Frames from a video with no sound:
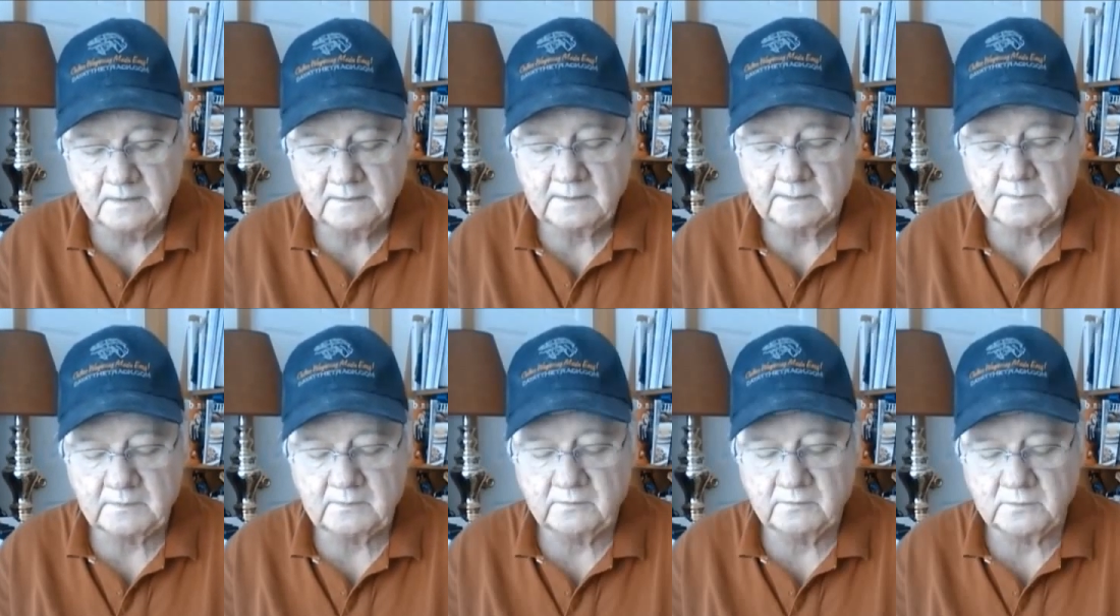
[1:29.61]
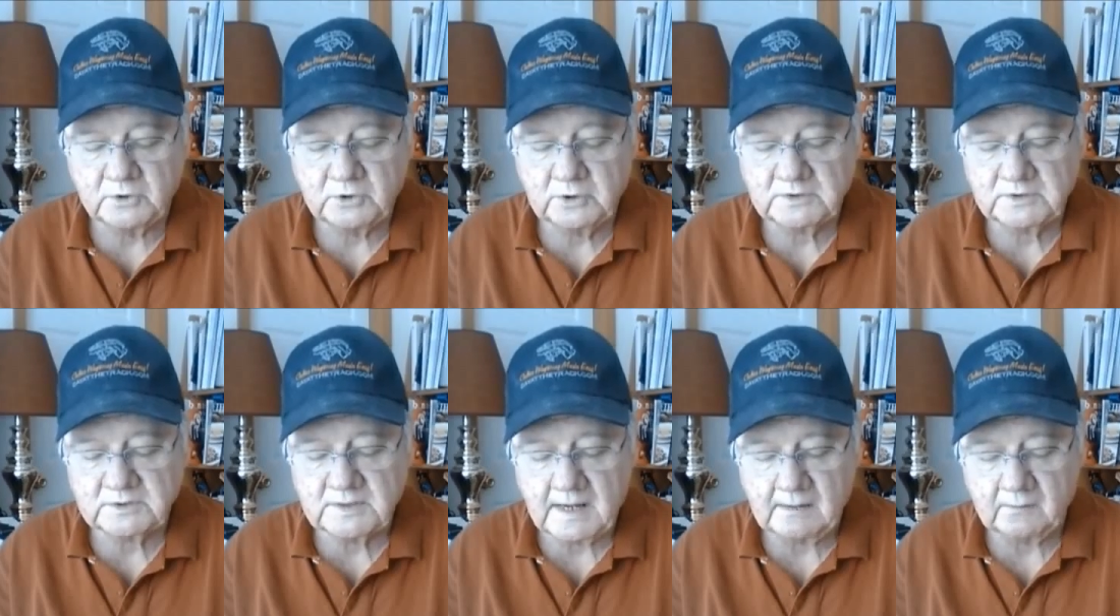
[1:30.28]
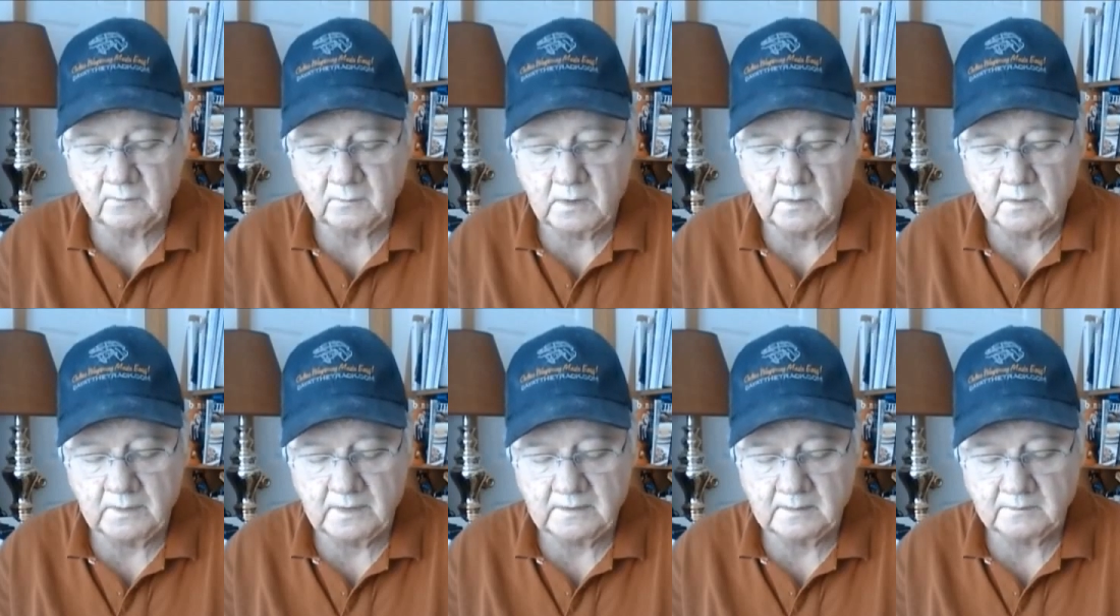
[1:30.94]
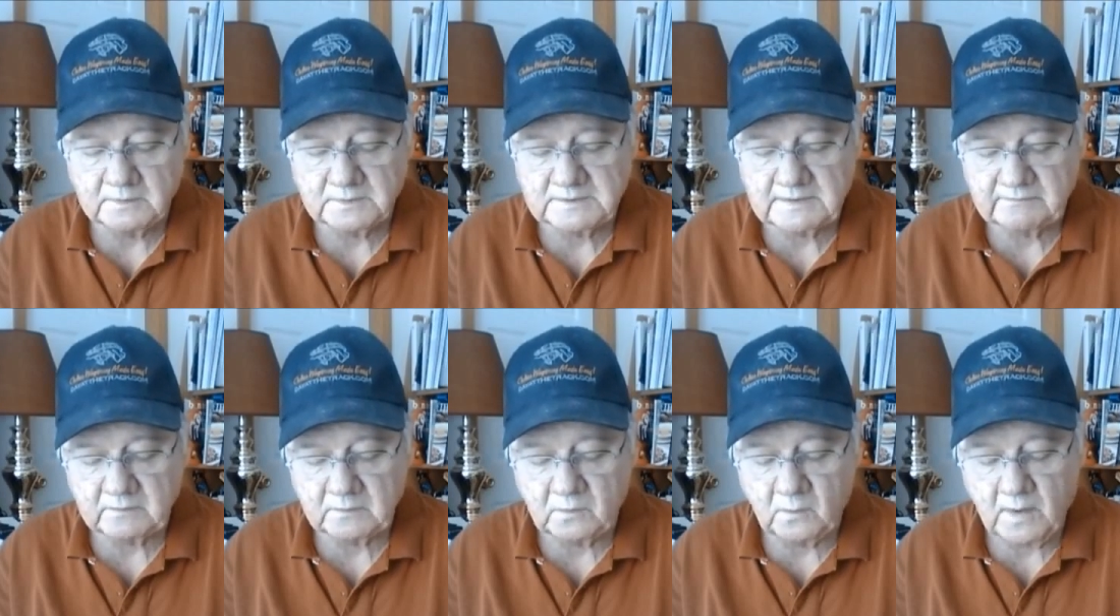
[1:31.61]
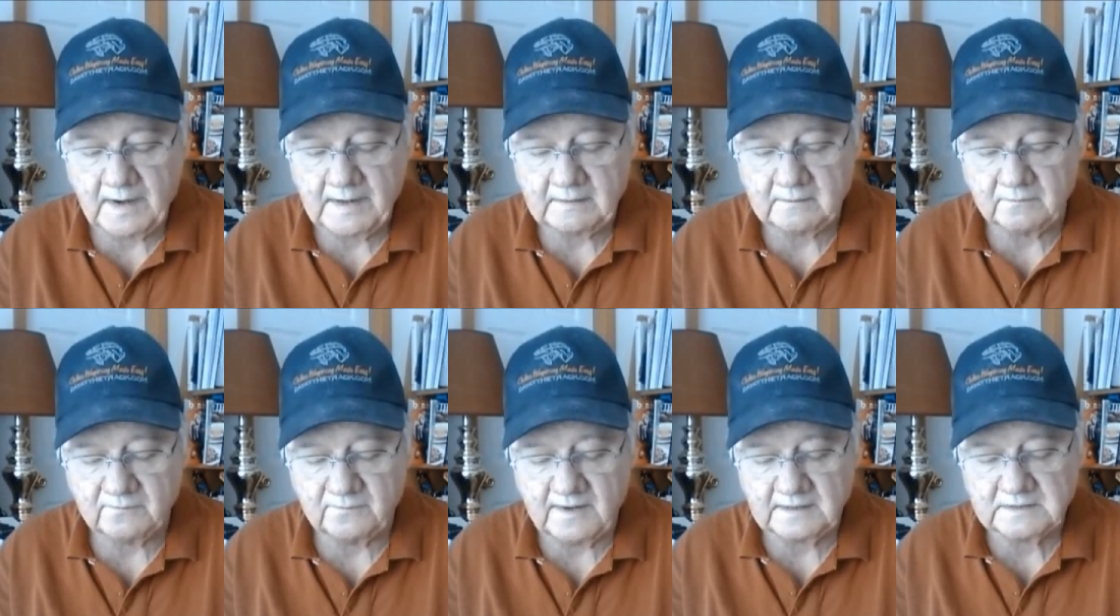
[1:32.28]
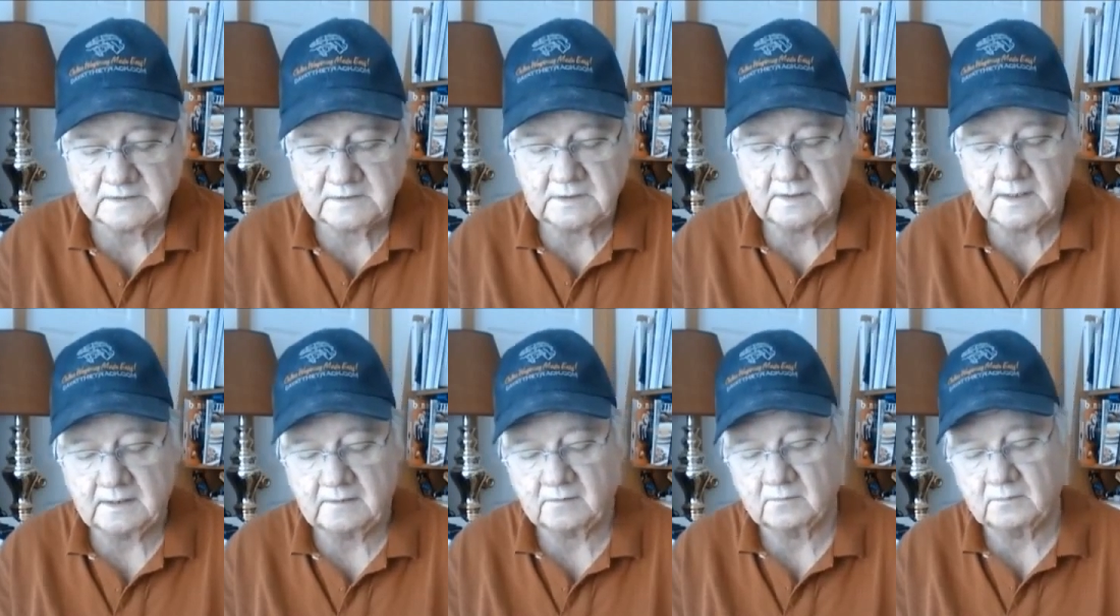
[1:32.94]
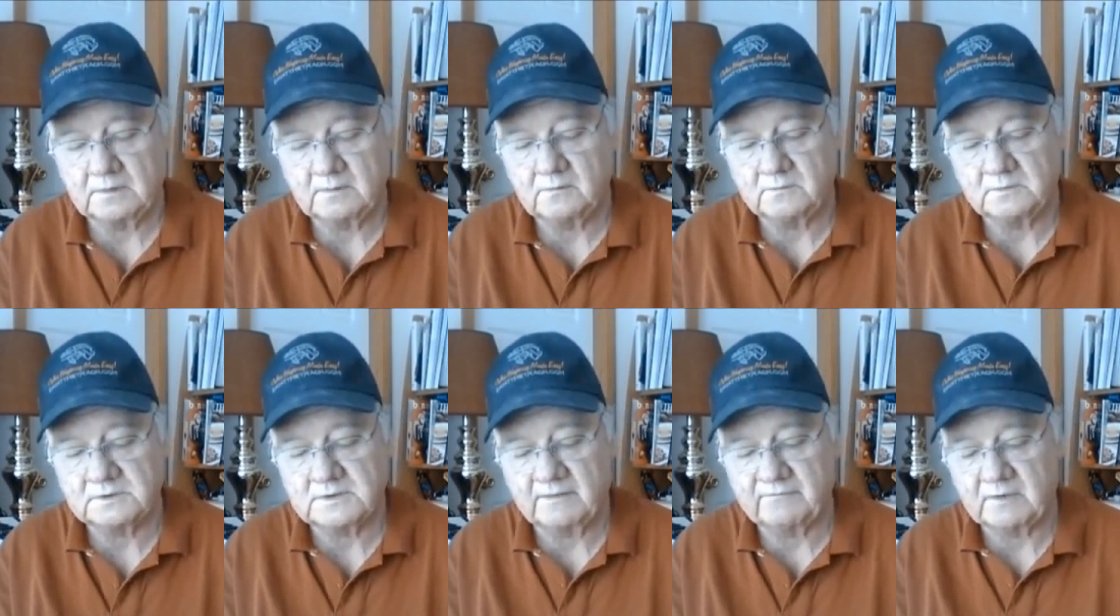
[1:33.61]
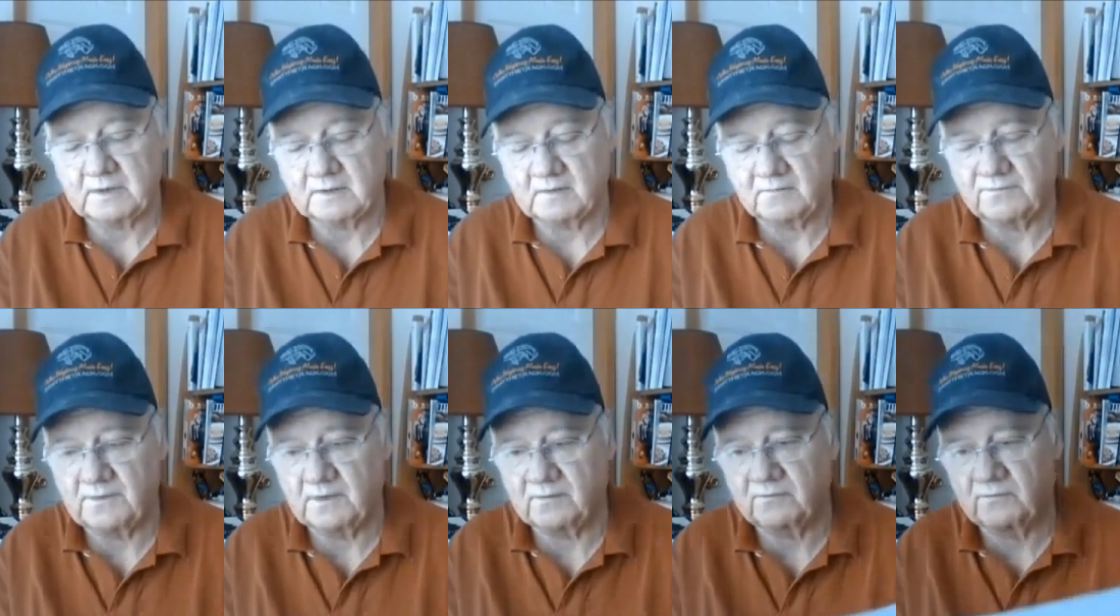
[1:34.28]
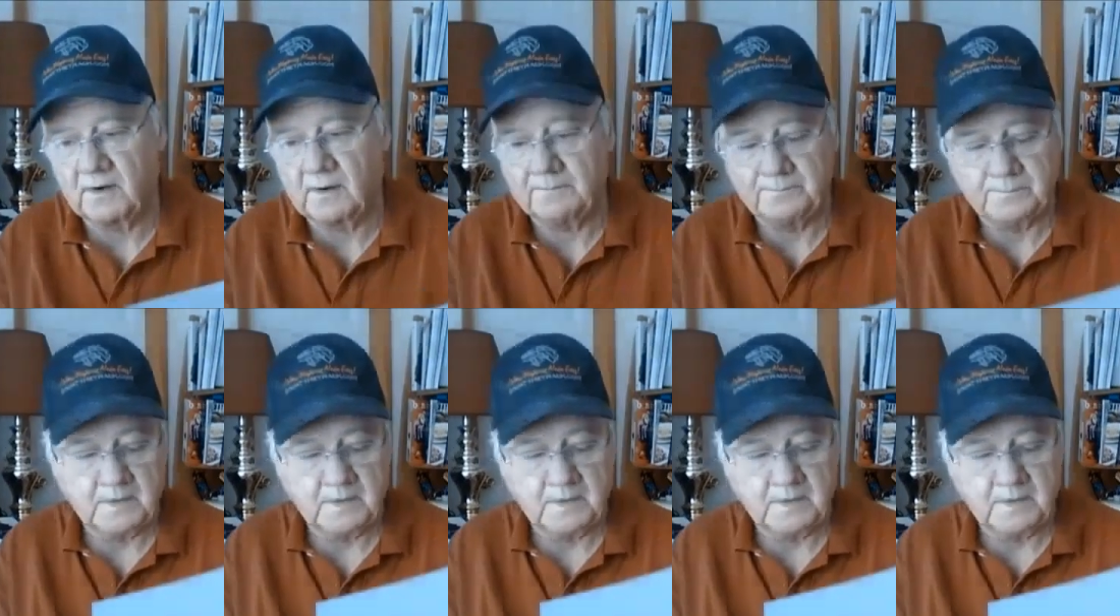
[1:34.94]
number 2, Shookstown Road, and number 7, Quiet and Foxy, 9327 in the fifth from